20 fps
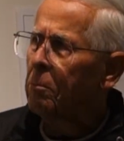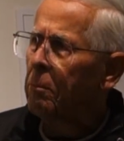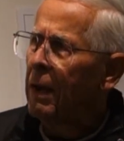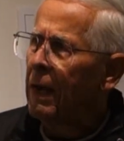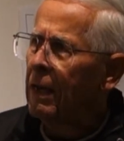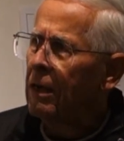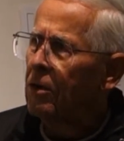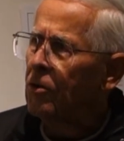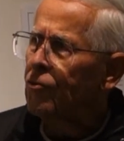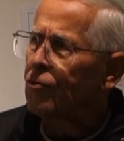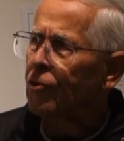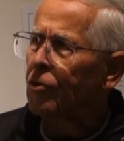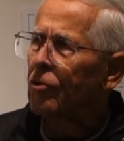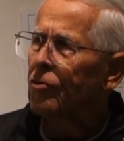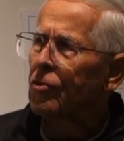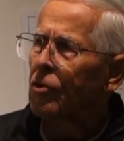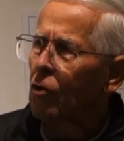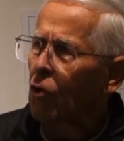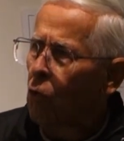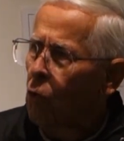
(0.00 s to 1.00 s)

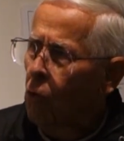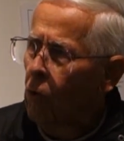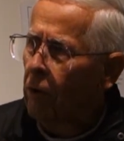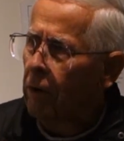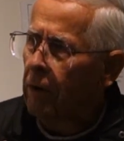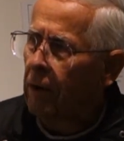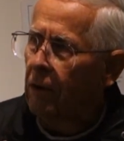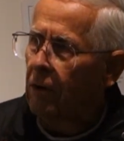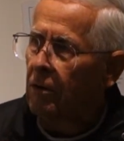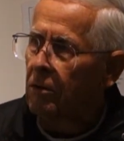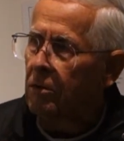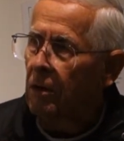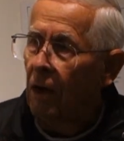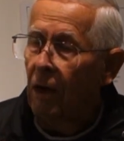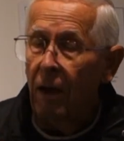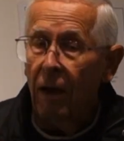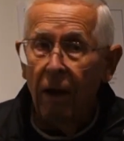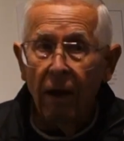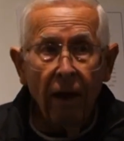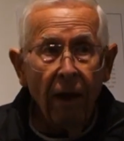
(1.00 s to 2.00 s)
managers and coordinators.
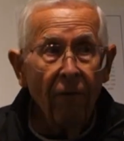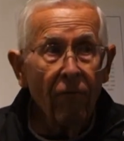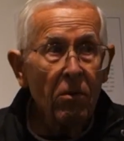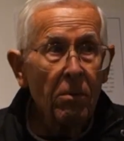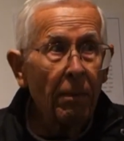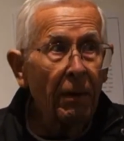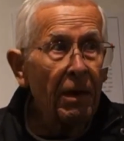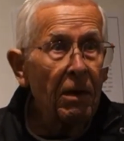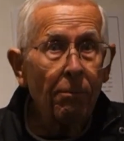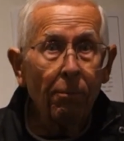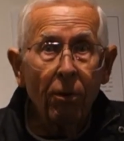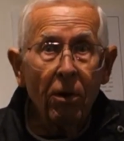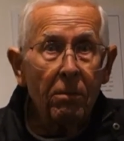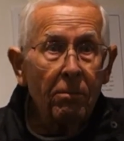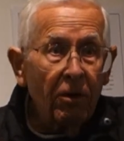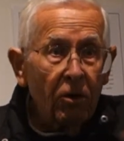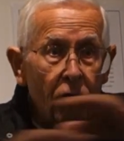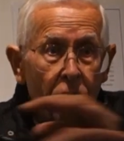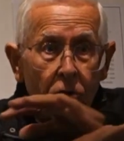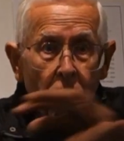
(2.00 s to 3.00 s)
Everybody pretty
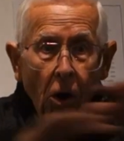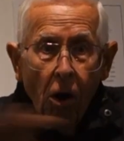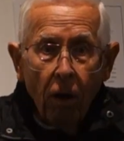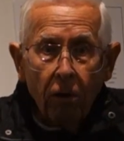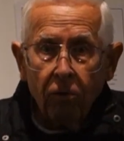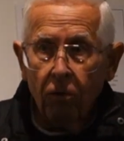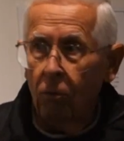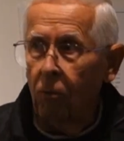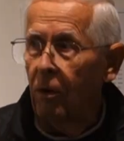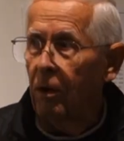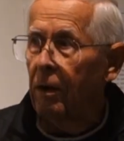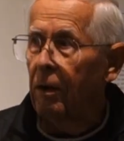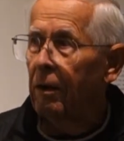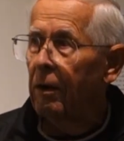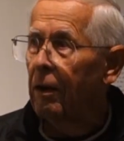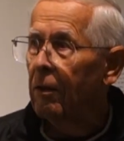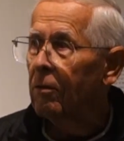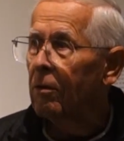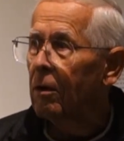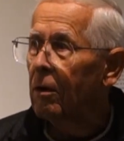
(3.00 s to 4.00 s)
much talked to one
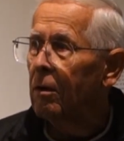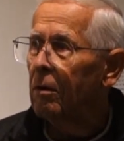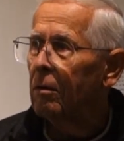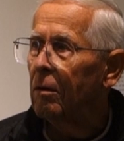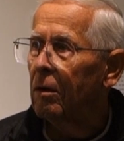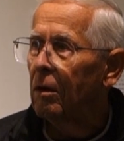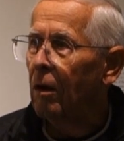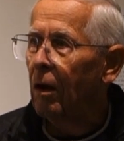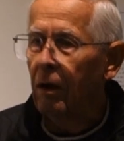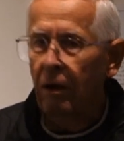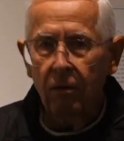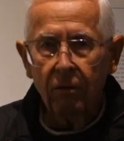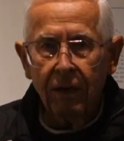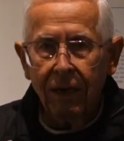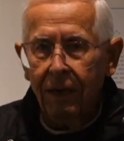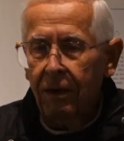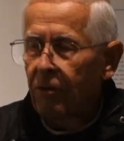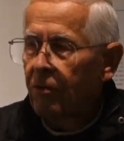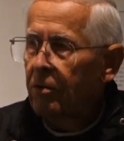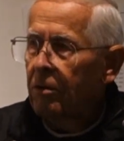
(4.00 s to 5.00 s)
another to
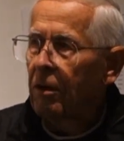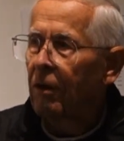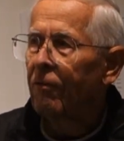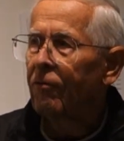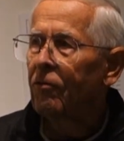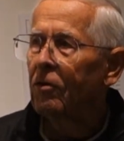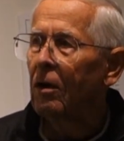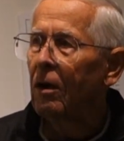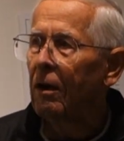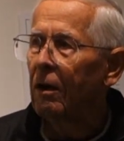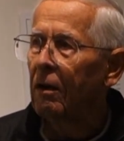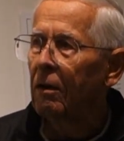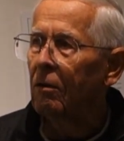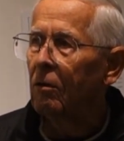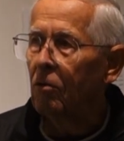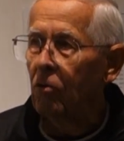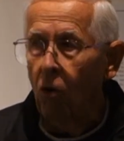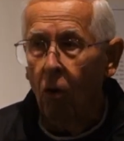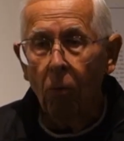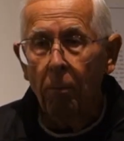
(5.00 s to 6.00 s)
get stuff
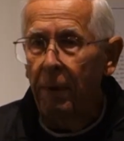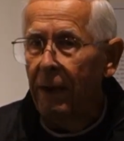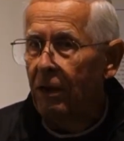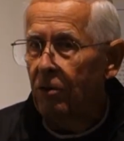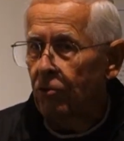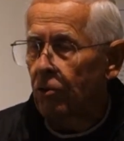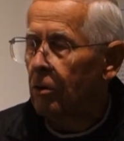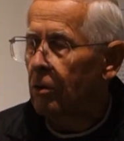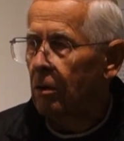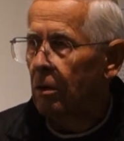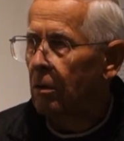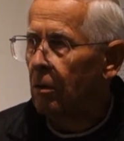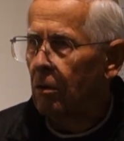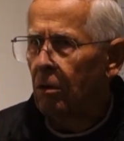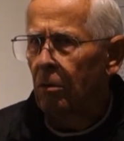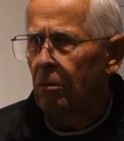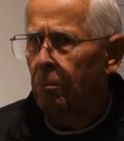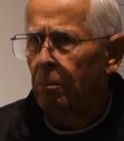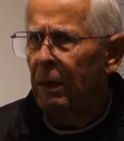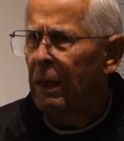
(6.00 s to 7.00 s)
done. No major,
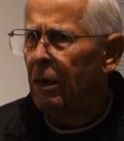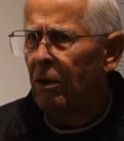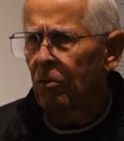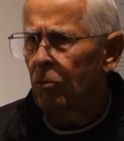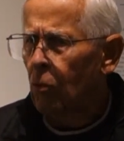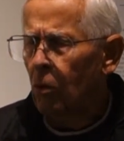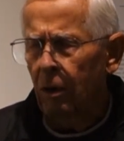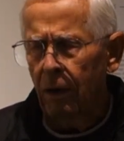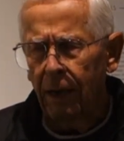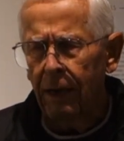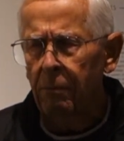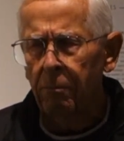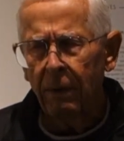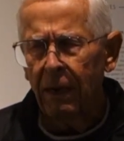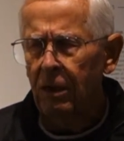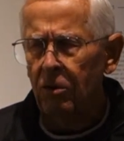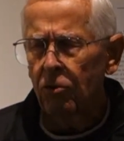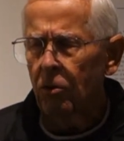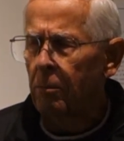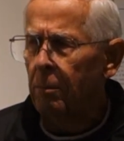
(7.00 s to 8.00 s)
meetings weren't like
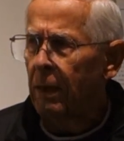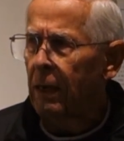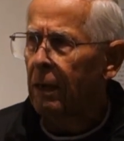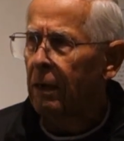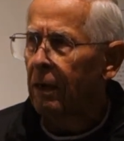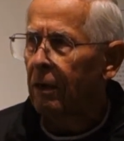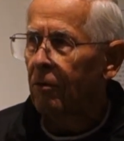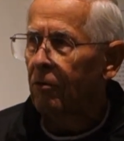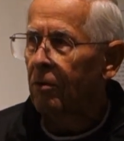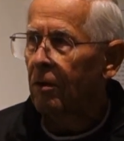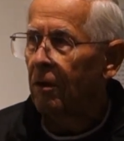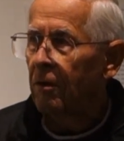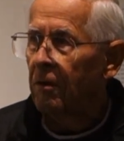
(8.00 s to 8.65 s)
major meetings.